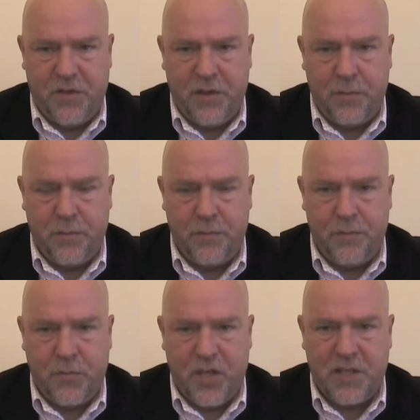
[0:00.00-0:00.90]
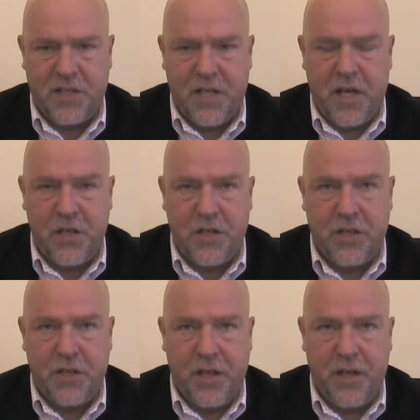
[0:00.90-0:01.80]
the
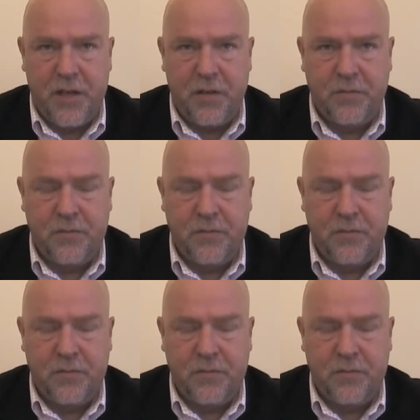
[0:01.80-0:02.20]
presentation here.